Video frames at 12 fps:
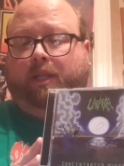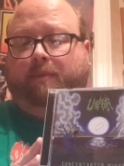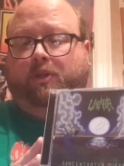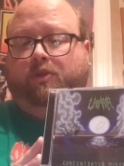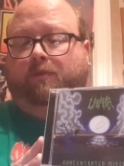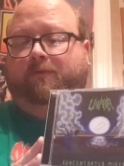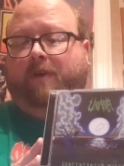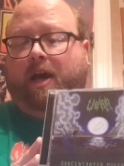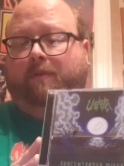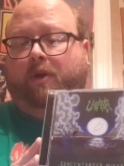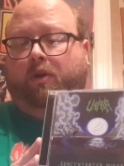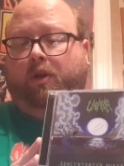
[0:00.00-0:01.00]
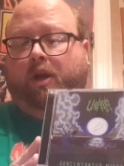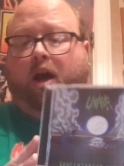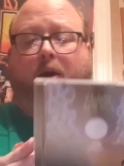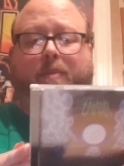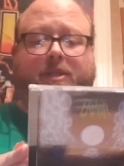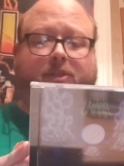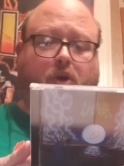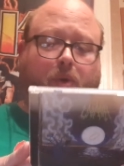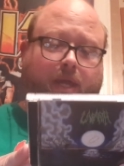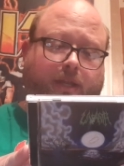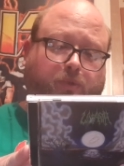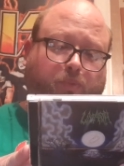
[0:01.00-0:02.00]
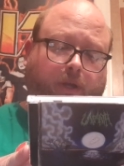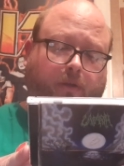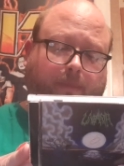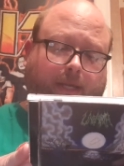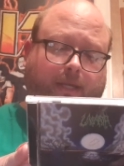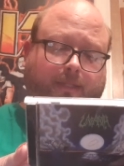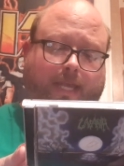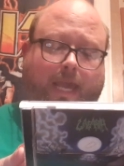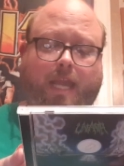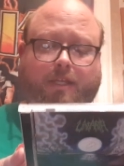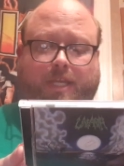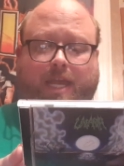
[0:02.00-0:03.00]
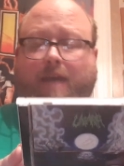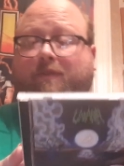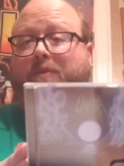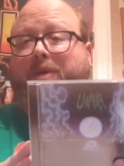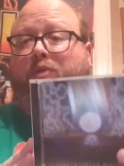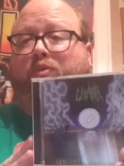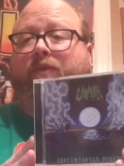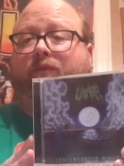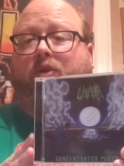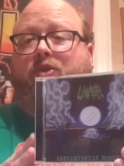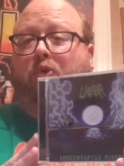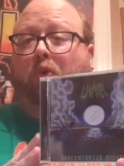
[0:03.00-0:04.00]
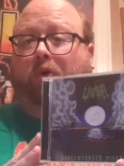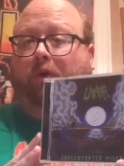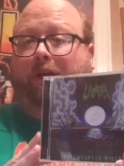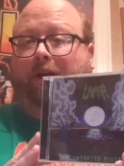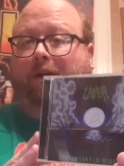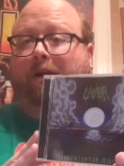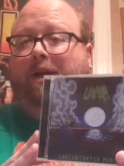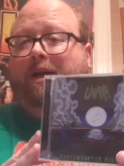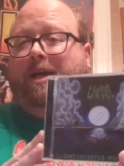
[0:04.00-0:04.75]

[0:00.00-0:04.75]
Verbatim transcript: limited to 500 copies, though it is weird because they actually have them in reverse order here.